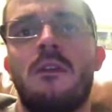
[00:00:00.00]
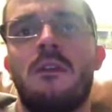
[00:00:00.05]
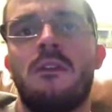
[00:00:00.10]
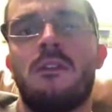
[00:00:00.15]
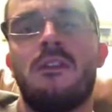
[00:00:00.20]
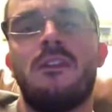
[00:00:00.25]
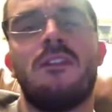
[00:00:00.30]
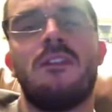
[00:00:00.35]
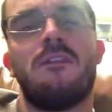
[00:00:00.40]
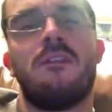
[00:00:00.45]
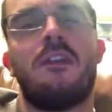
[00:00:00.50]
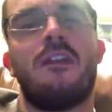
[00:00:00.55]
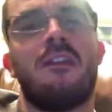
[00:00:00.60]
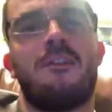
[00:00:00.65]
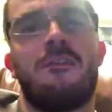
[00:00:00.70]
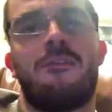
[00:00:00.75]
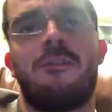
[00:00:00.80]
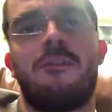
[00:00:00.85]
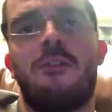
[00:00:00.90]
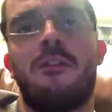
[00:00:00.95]
still a
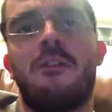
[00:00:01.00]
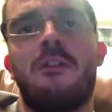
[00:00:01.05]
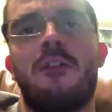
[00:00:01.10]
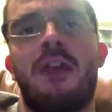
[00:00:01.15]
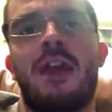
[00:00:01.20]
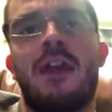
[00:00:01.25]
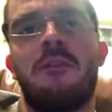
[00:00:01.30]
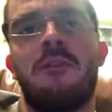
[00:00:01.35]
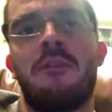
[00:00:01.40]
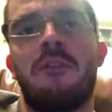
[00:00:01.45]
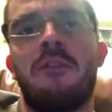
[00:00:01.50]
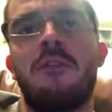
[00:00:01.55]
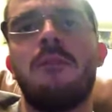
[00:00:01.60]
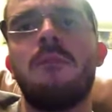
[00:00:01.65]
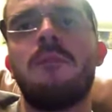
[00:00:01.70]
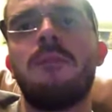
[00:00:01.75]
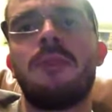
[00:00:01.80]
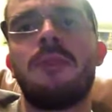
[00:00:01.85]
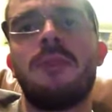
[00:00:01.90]
very fertile avenue,